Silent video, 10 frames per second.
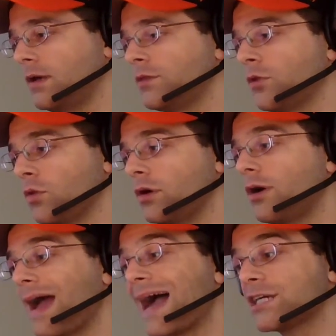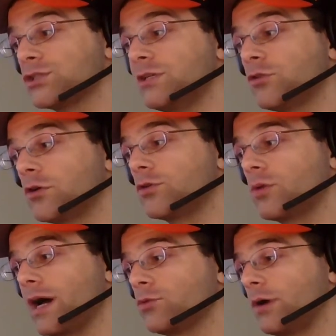The lawyer actually turned
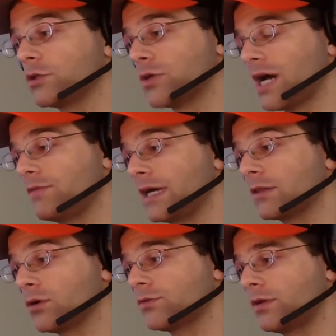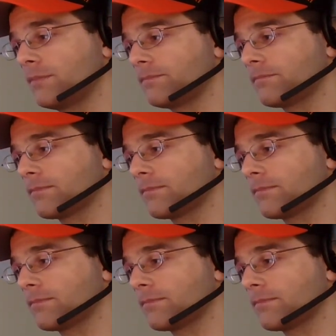around while driving and looked at him.